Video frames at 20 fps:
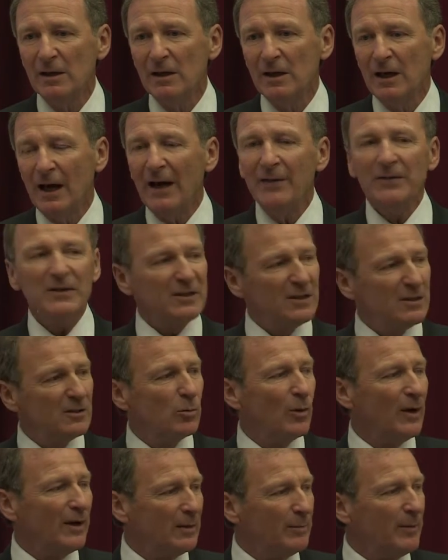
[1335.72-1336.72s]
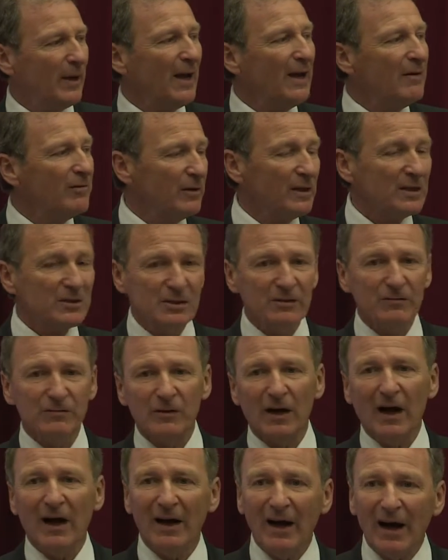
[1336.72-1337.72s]
And this is where the behavioralists have,
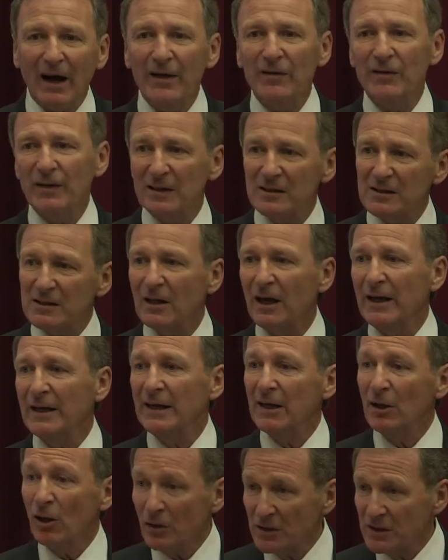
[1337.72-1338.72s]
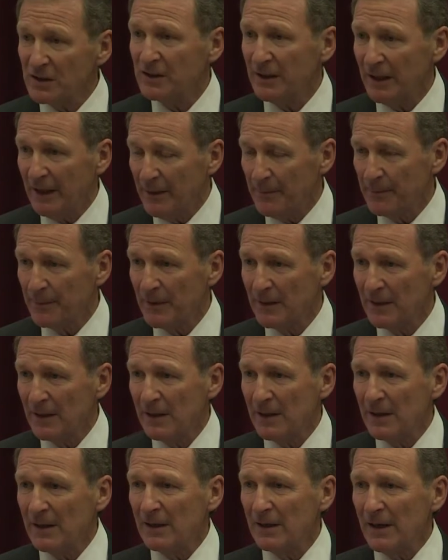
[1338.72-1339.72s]
I think, slightly lost it,
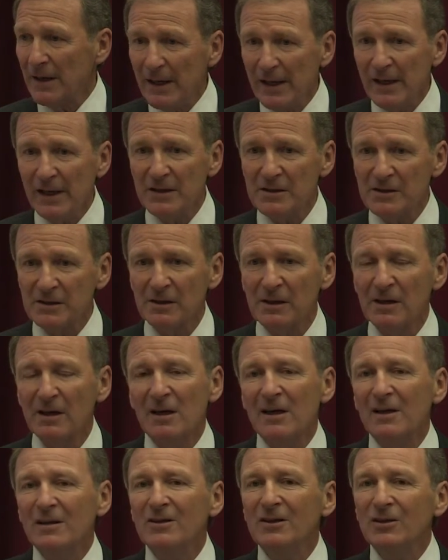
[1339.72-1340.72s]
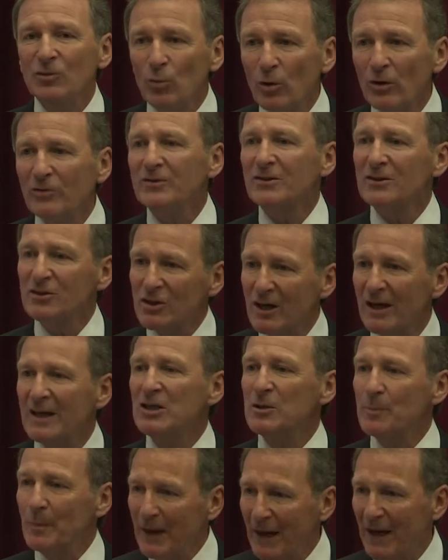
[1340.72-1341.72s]
is you want to
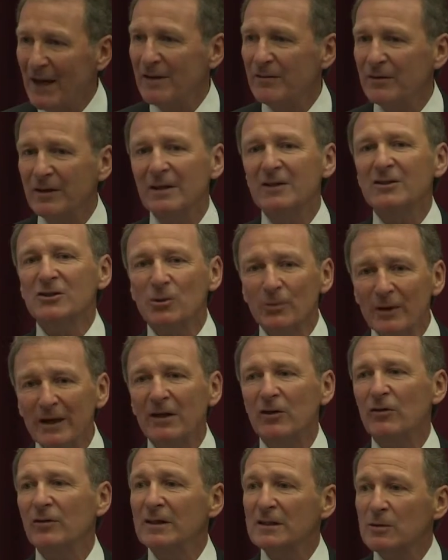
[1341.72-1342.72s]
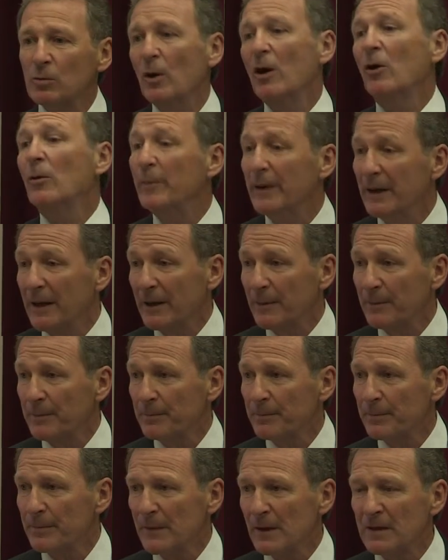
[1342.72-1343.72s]
change behavior to increase well-being.
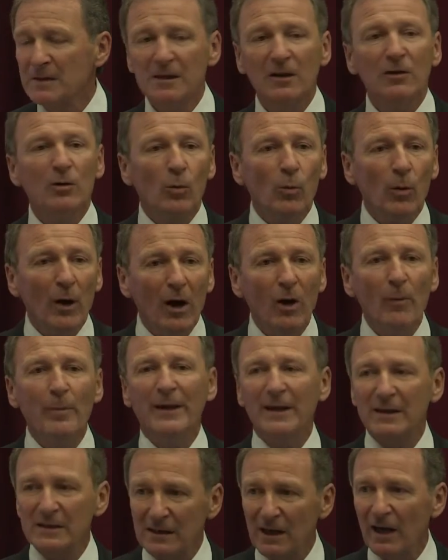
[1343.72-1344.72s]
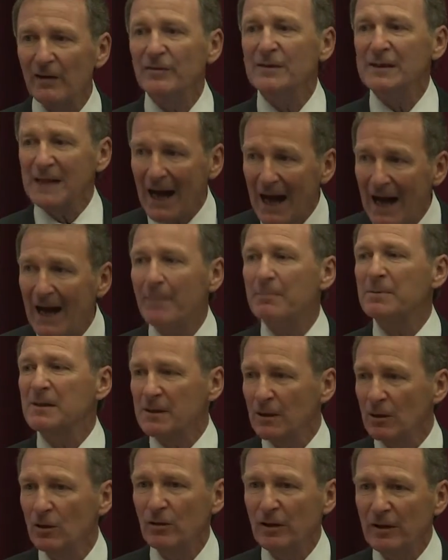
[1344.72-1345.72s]
So the well-being stuff is
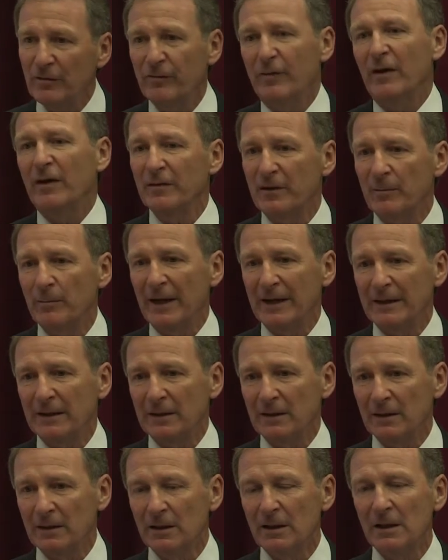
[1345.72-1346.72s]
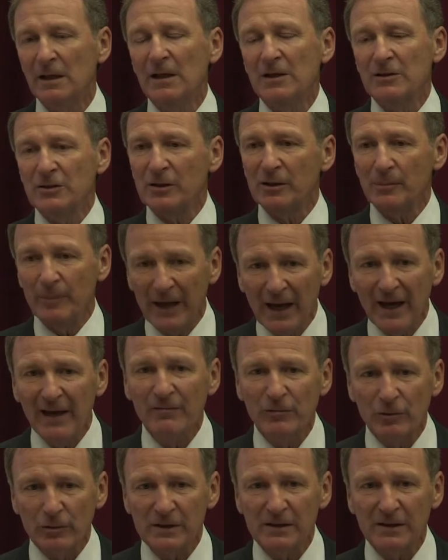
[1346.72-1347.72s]
absolutely fundamental to the
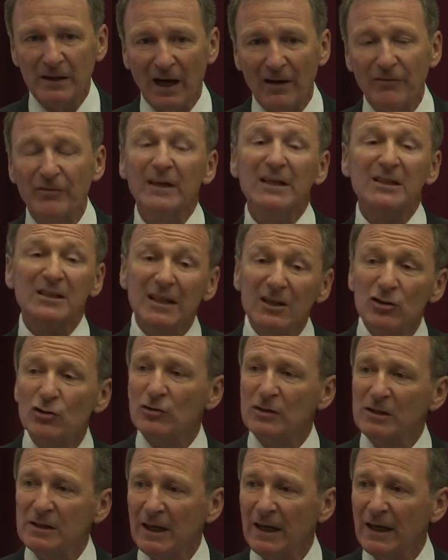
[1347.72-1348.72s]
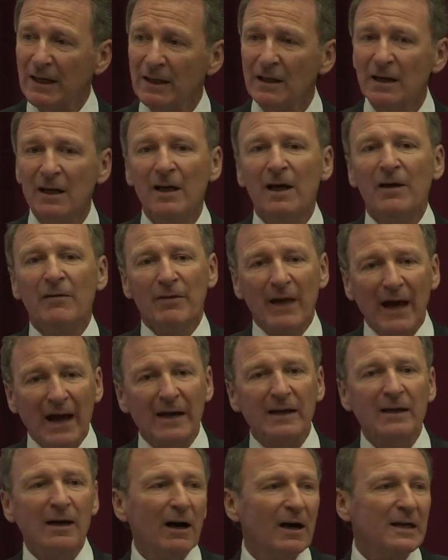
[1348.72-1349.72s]
behavioral stuff. And it's interesting
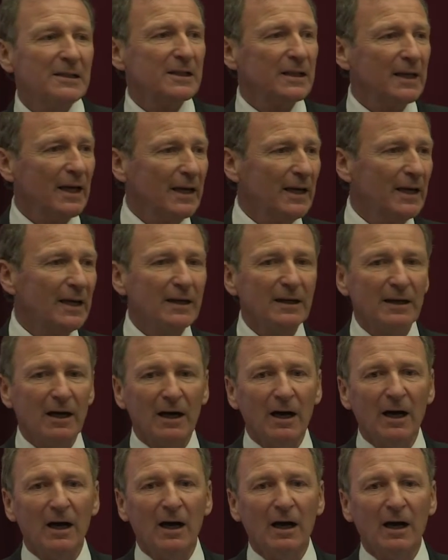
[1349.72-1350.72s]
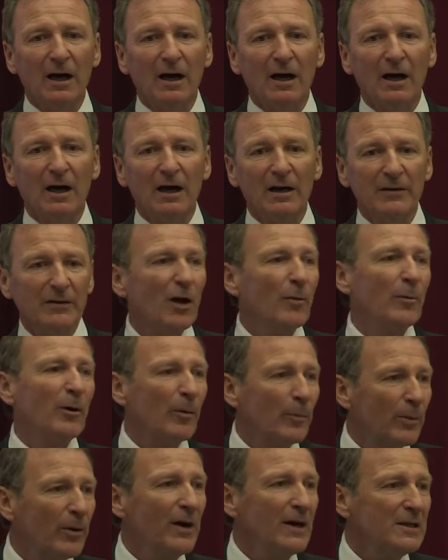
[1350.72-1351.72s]
that guys are getting Nobel
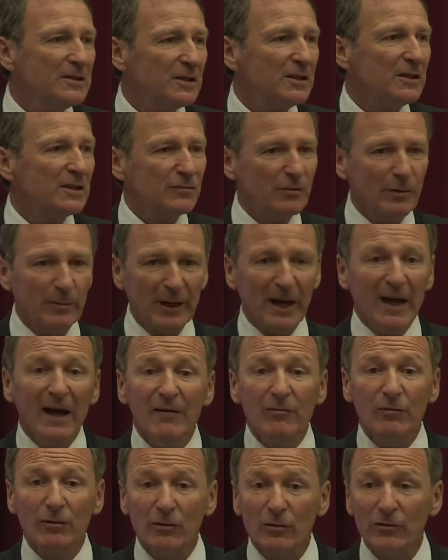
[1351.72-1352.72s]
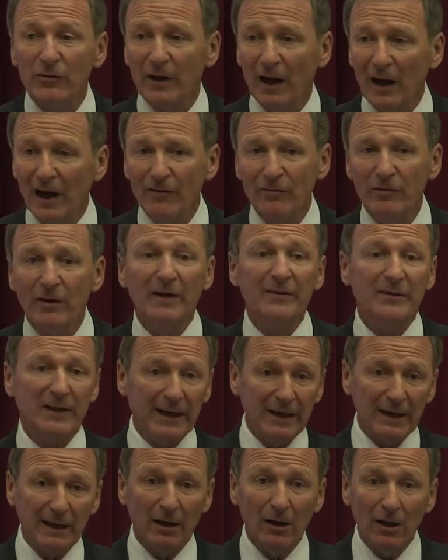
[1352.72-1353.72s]
Prizes for behavioral stuff, like
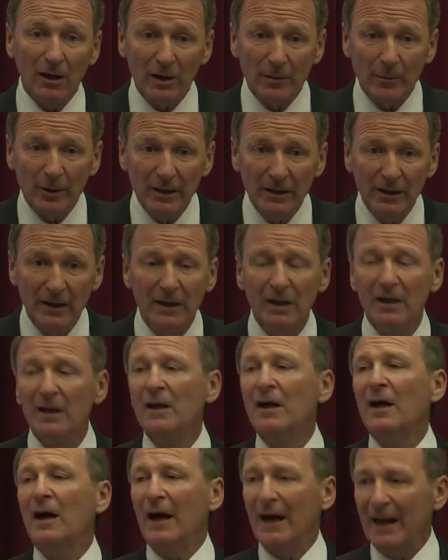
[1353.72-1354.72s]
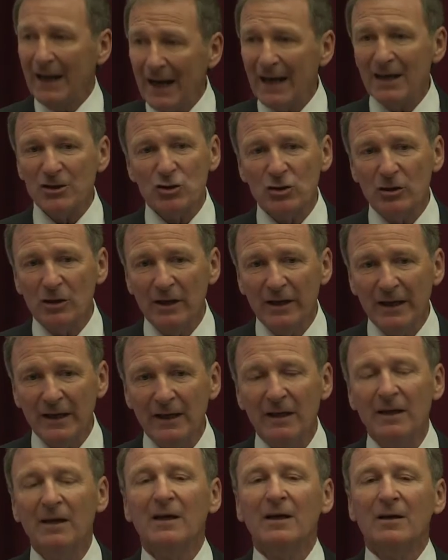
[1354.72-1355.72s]
Danny Kahneman. And
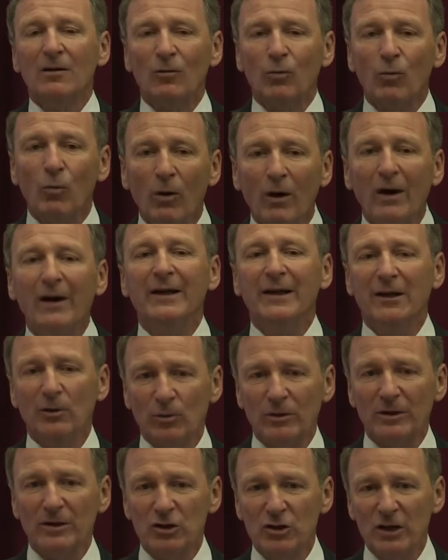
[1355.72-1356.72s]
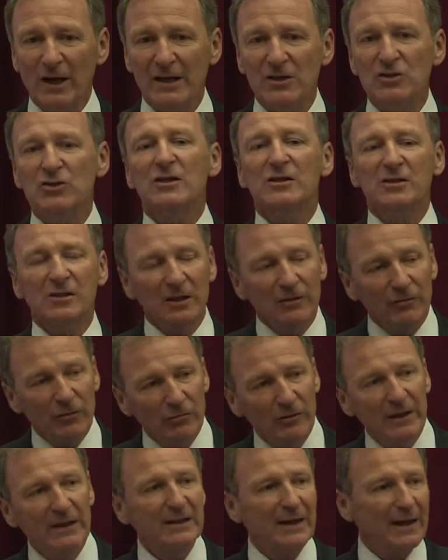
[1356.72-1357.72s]
actually, why do you want to change this? And if you
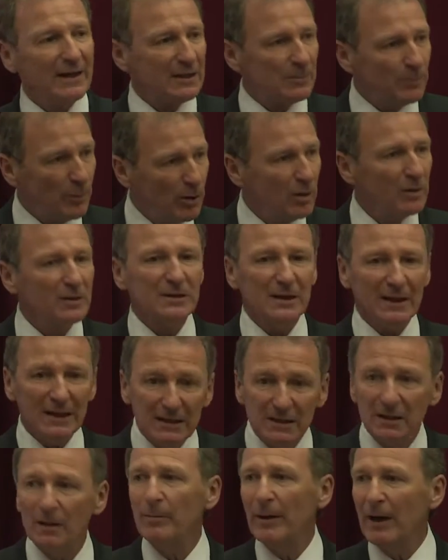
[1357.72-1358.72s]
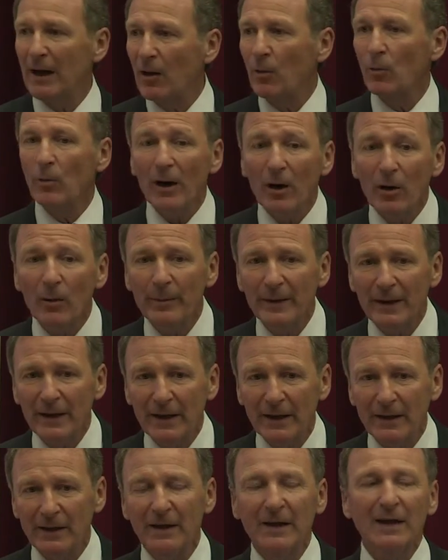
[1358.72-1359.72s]
read Danny's books, it's about
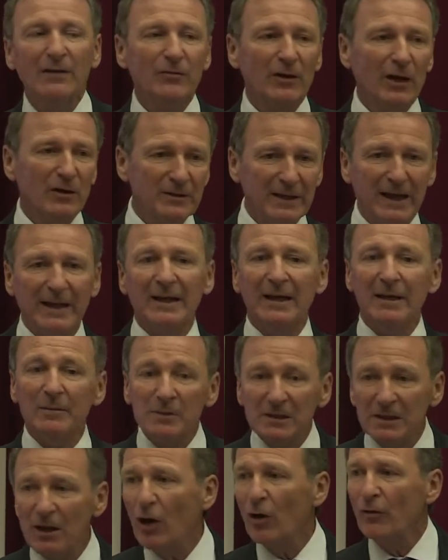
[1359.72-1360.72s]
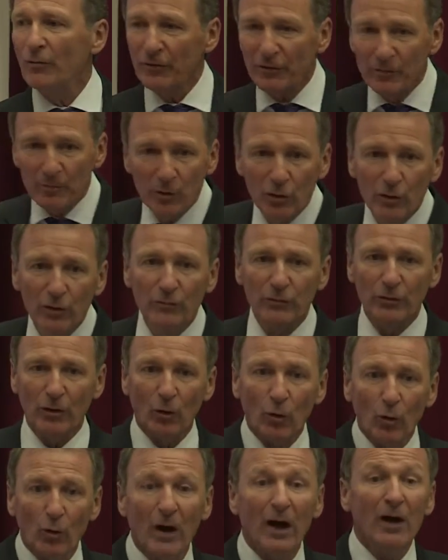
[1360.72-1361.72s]
well-being, even though Danny himself has moved
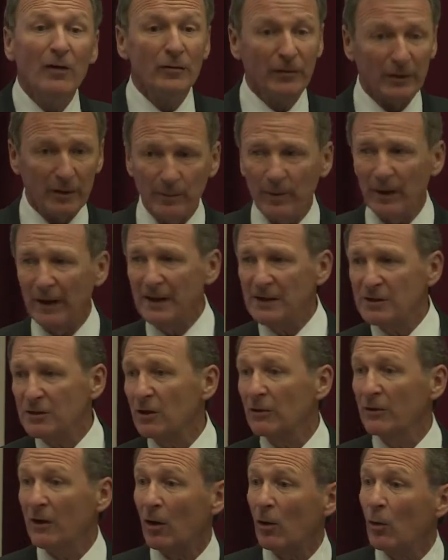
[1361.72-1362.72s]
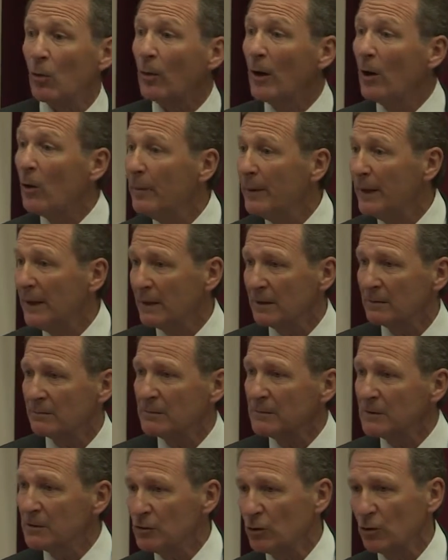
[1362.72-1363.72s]
all over the place on the whole well-being
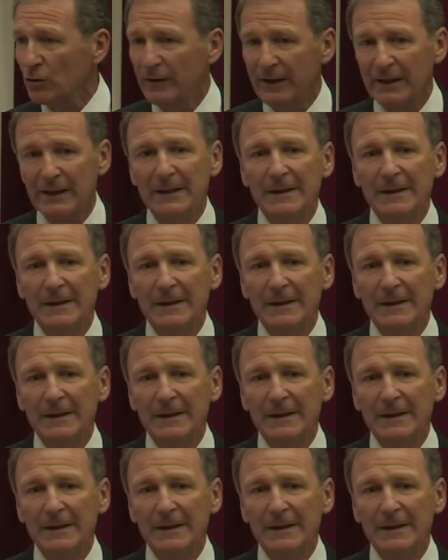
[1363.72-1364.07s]
story.